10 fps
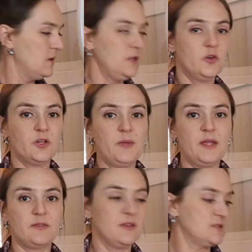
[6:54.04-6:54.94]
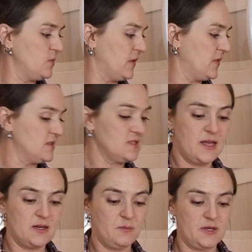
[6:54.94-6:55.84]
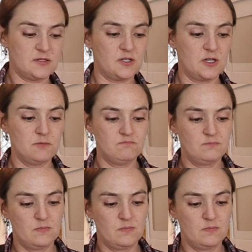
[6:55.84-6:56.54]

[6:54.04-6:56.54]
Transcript: You could make this with a stand mixer,